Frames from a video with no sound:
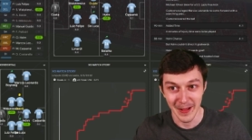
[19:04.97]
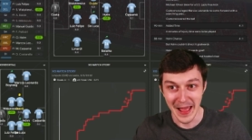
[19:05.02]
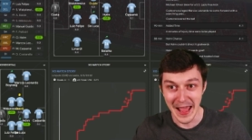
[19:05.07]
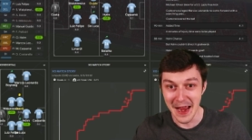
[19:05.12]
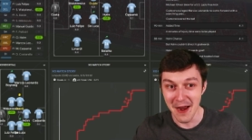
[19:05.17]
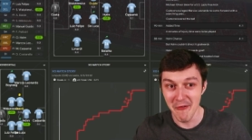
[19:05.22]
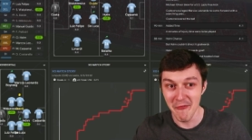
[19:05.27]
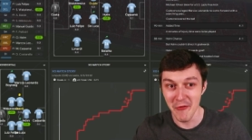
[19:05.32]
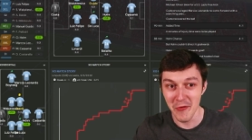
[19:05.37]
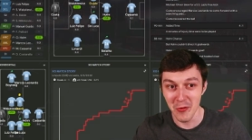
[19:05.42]

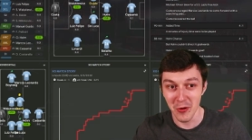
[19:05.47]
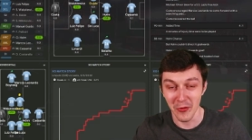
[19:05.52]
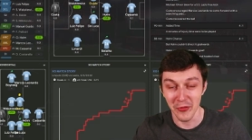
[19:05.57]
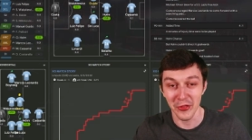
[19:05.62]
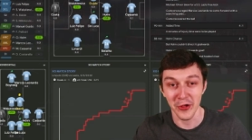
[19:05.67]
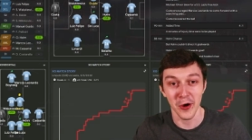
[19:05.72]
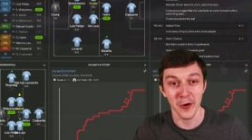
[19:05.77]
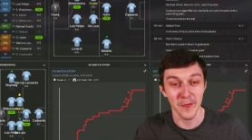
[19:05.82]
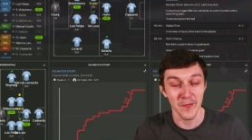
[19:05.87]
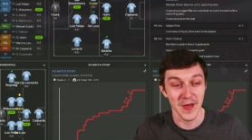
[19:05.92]
Everyone's
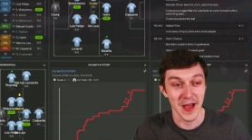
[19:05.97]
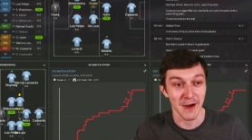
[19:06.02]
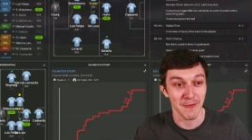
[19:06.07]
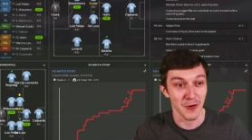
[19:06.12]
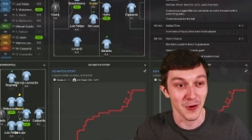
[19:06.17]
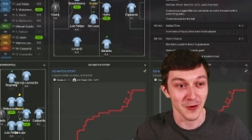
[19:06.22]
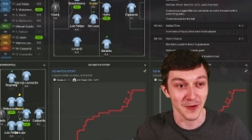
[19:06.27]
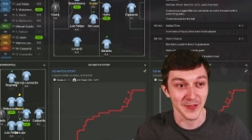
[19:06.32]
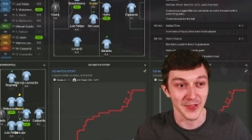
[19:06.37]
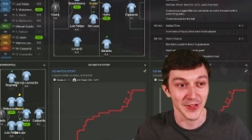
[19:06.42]
on that
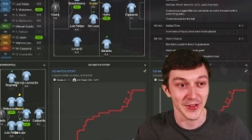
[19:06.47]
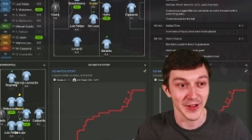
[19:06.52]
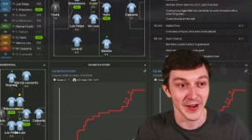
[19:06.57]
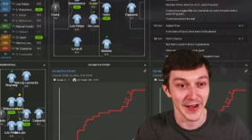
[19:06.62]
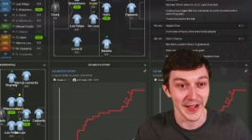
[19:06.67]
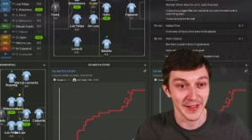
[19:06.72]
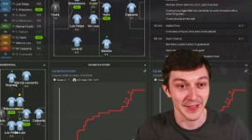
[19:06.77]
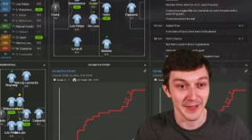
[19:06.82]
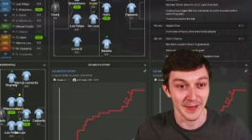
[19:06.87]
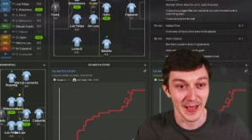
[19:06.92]
rock
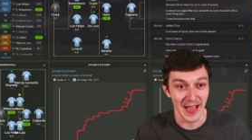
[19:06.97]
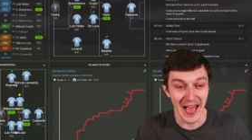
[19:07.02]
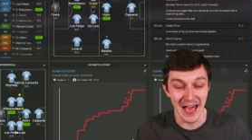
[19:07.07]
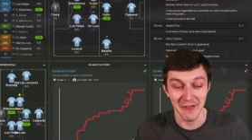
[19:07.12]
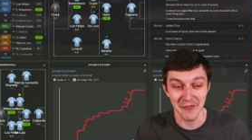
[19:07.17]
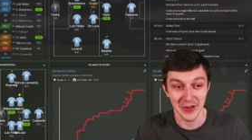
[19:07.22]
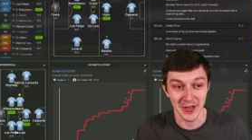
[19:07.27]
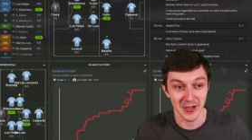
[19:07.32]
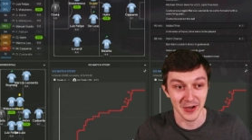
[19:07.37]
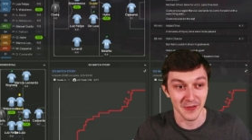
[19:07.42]
tonight,
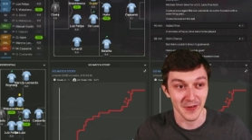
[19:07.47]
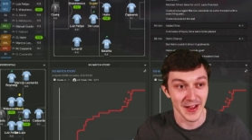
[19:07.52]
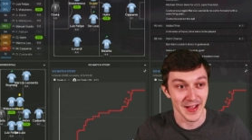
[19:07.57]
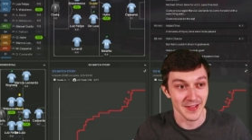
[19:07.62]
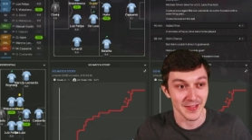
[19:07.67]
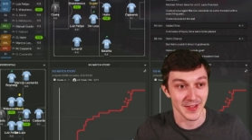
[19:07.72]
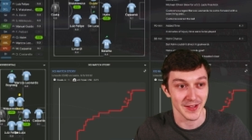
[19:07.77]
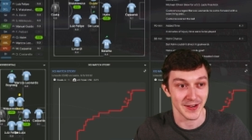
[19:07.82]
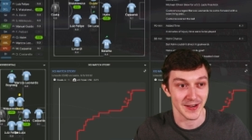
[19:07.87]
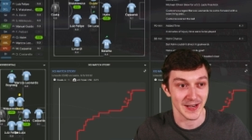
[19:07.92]
having a great
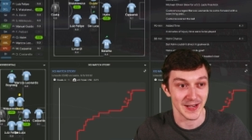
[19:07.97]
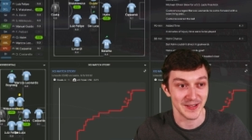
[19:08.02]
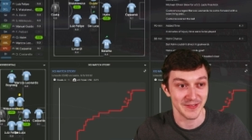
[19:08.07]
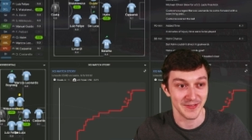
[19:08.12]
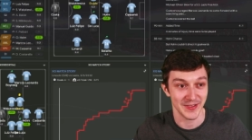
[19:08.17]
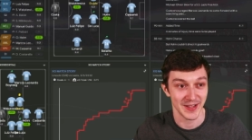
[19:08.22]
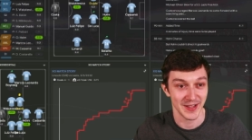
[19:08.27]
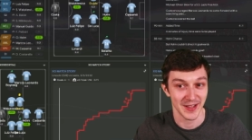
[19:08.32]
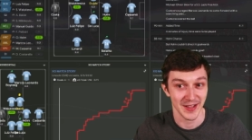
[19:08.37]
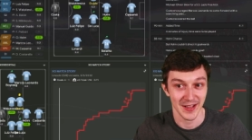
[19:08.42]
time.